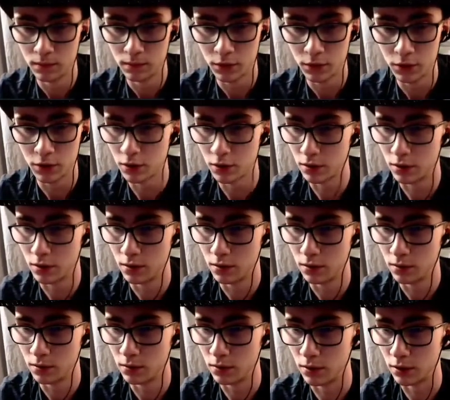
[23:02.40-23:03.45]
Good.
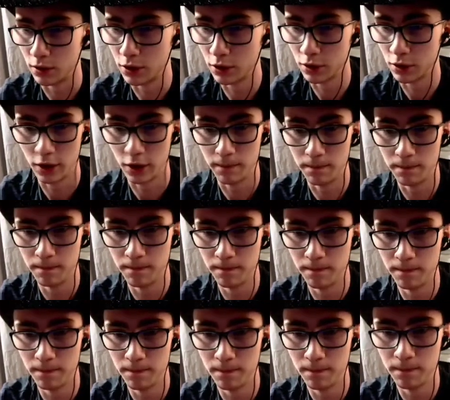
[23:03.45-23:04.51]
Or good game.
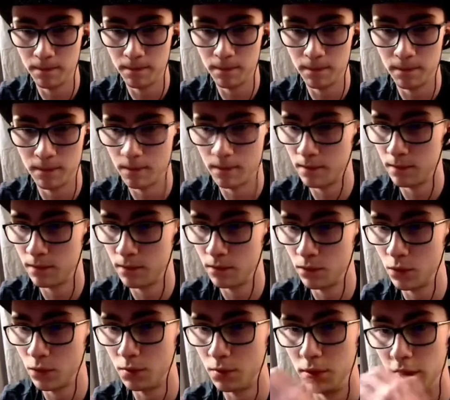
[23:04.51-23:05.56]

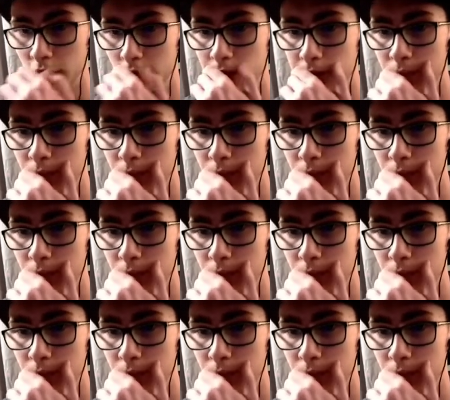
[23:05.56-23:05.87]
Well played.